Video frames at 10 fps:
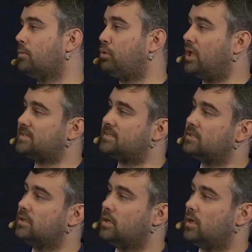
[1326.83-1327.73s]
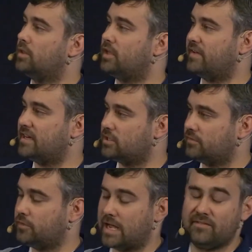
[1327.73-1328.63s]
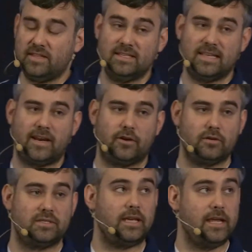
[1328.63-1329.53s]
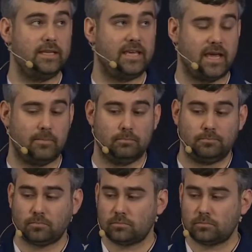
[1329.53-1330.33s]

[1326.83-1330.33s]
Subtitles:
Plus, the advantage of having these editors in-game